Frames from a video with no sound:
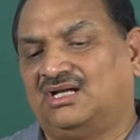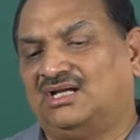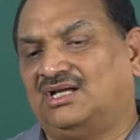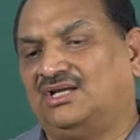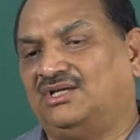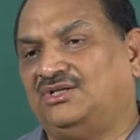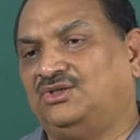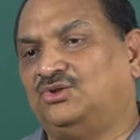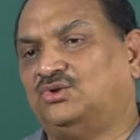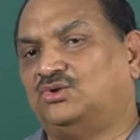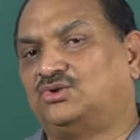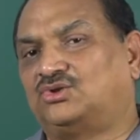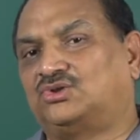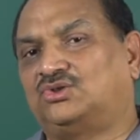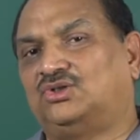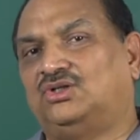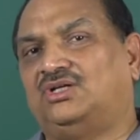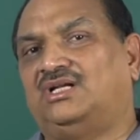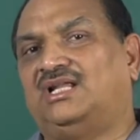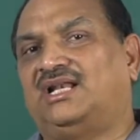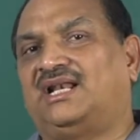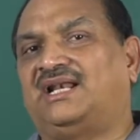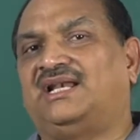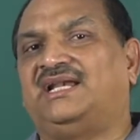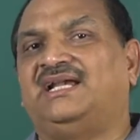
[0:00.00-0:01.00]
you should
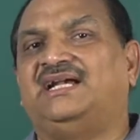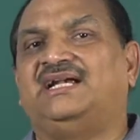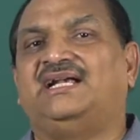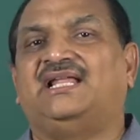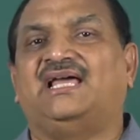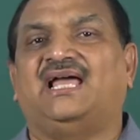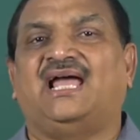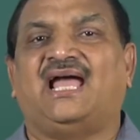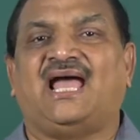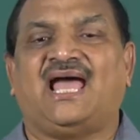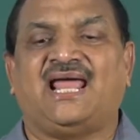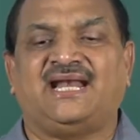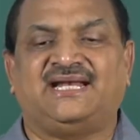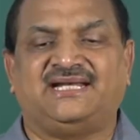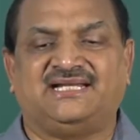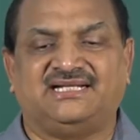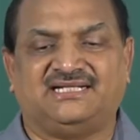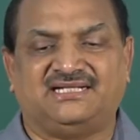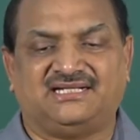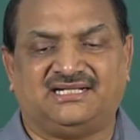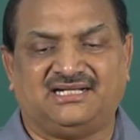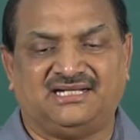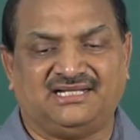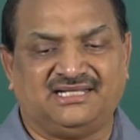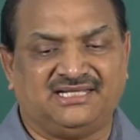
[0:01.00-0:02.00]
read
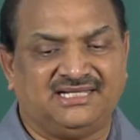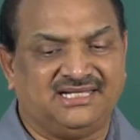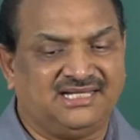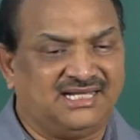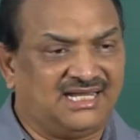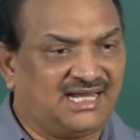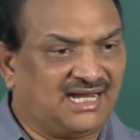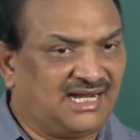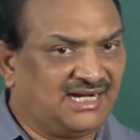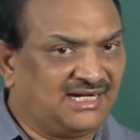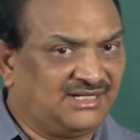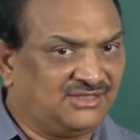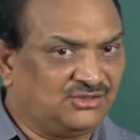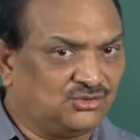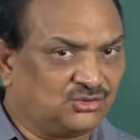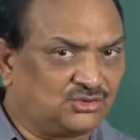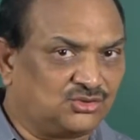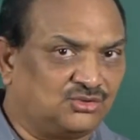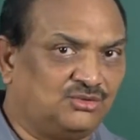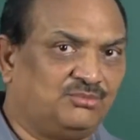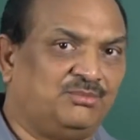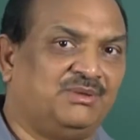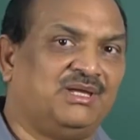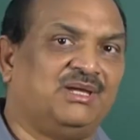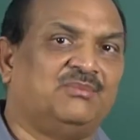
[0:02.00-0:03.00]
ardently and you
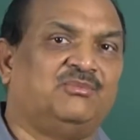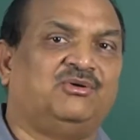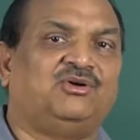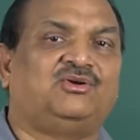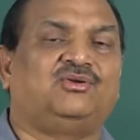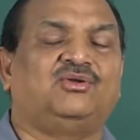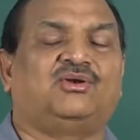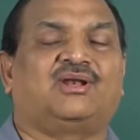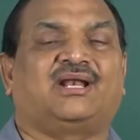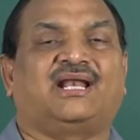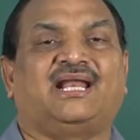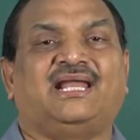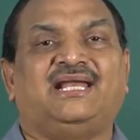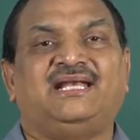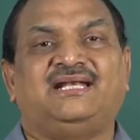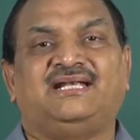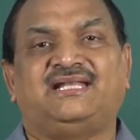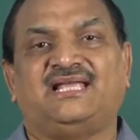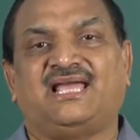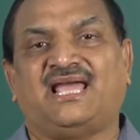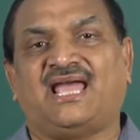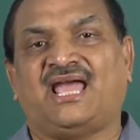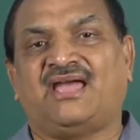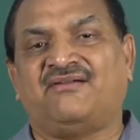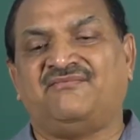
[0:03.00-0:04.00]
should be able to
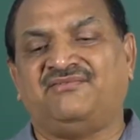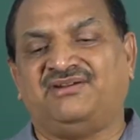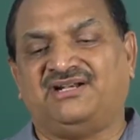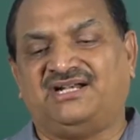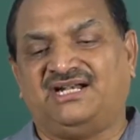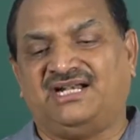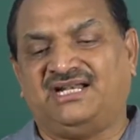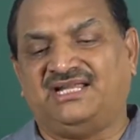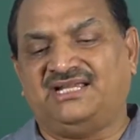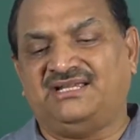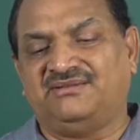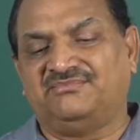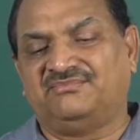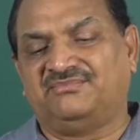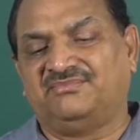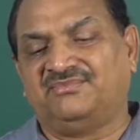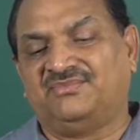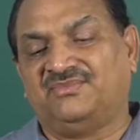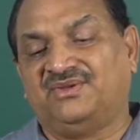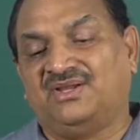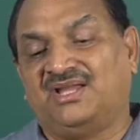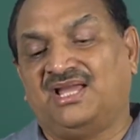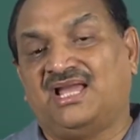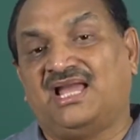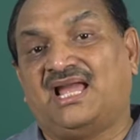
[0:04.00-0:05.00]
write avidly
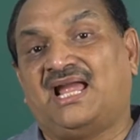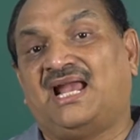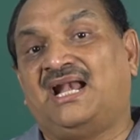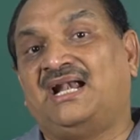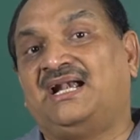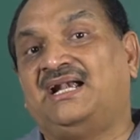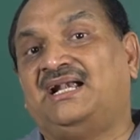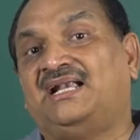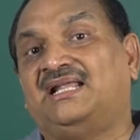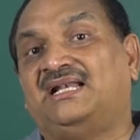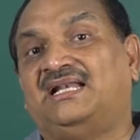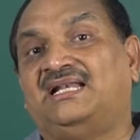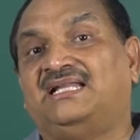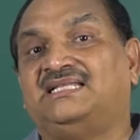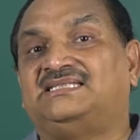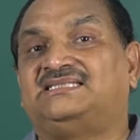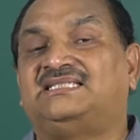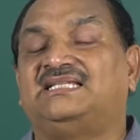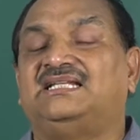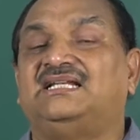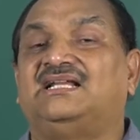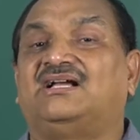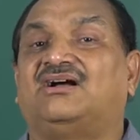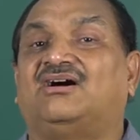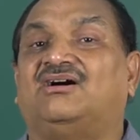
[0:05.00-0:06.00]
and
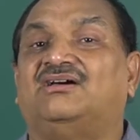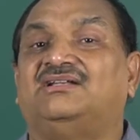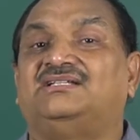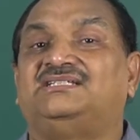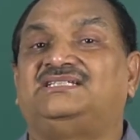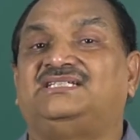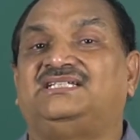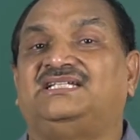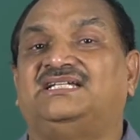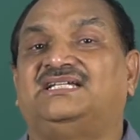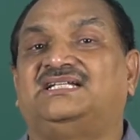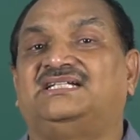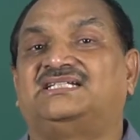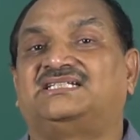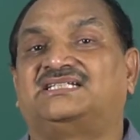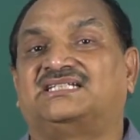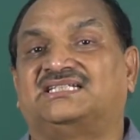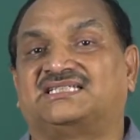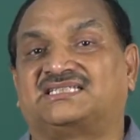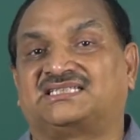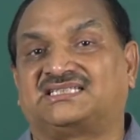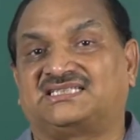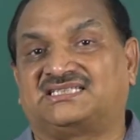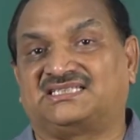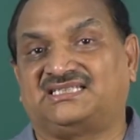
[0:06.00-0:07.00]
listen
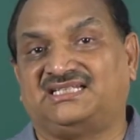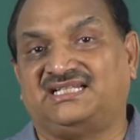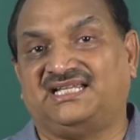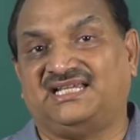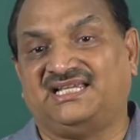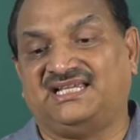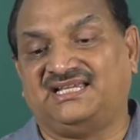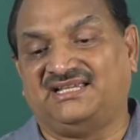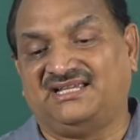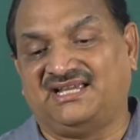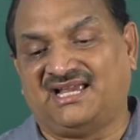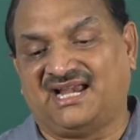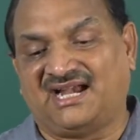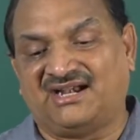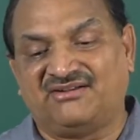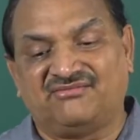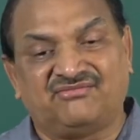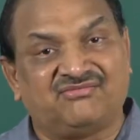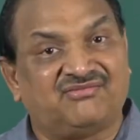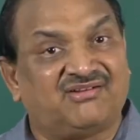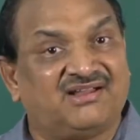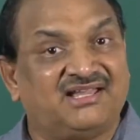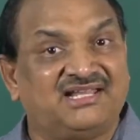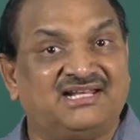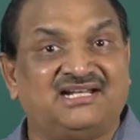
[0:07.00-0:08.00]
conscientiously, and
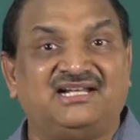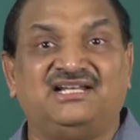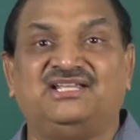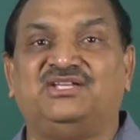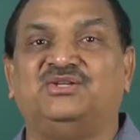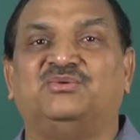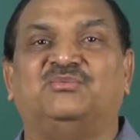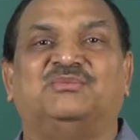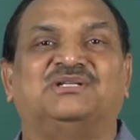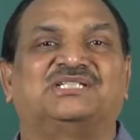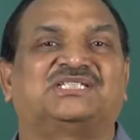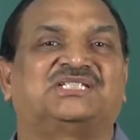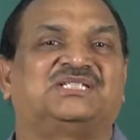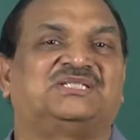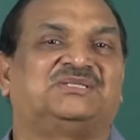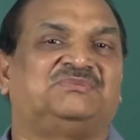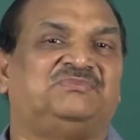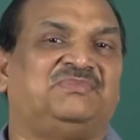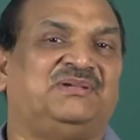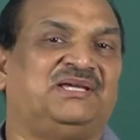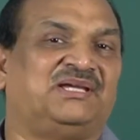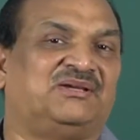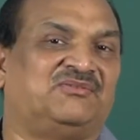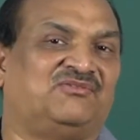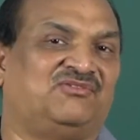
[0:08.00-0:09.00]
finally you must
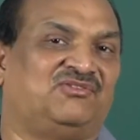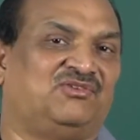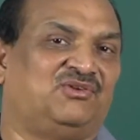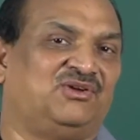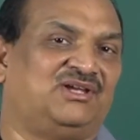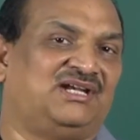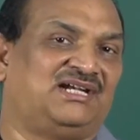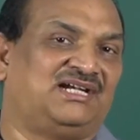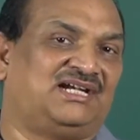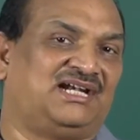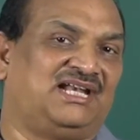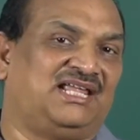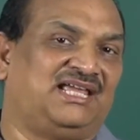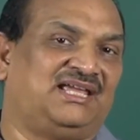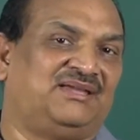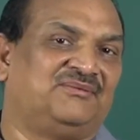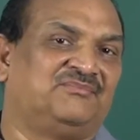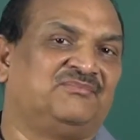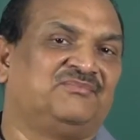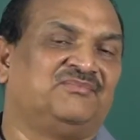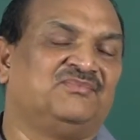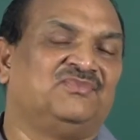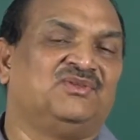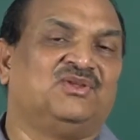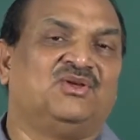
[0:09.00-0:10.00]
speak fluently.
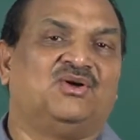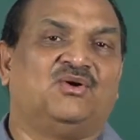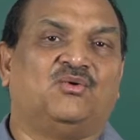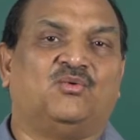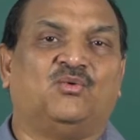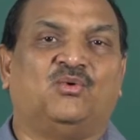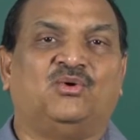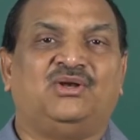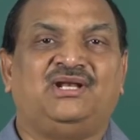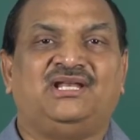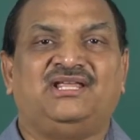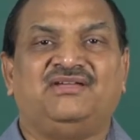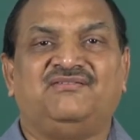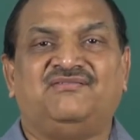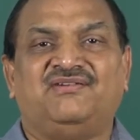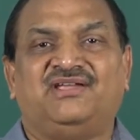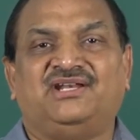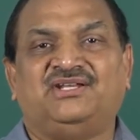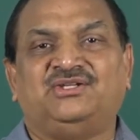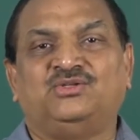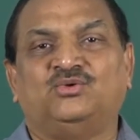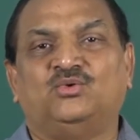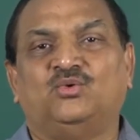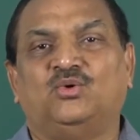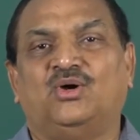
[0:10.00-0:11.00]
Only when
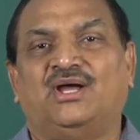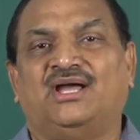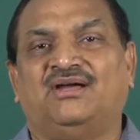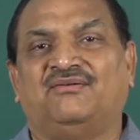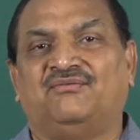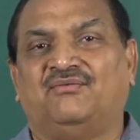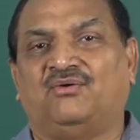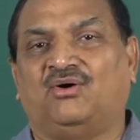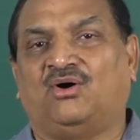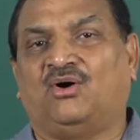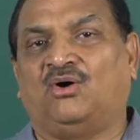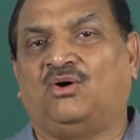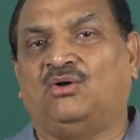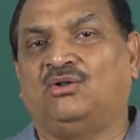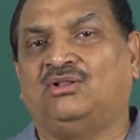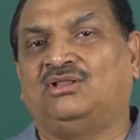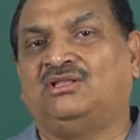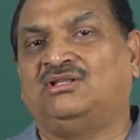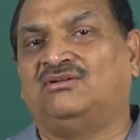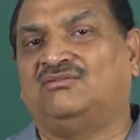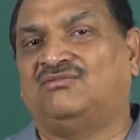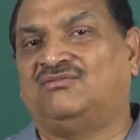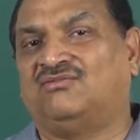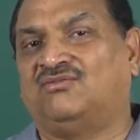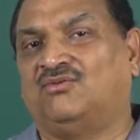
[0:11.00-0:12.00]
you have all
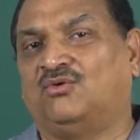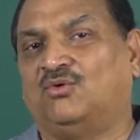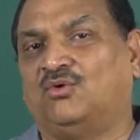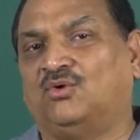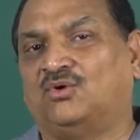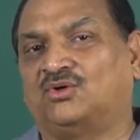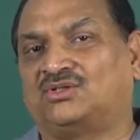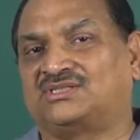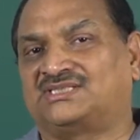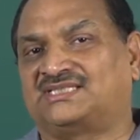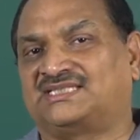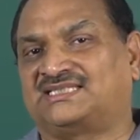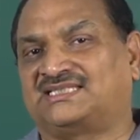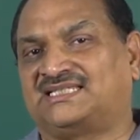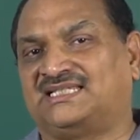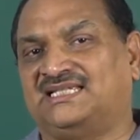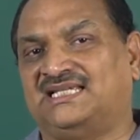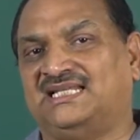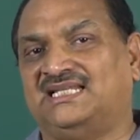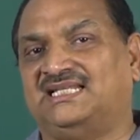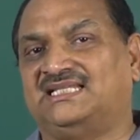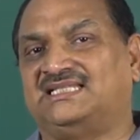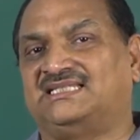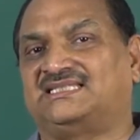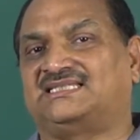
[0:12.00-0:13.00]
the four
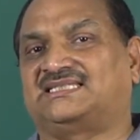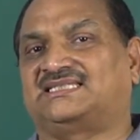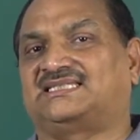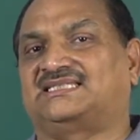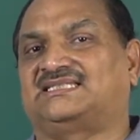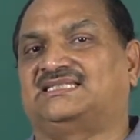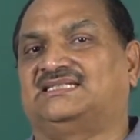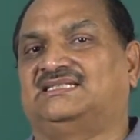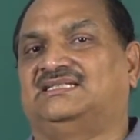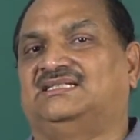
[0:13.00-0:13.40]
skills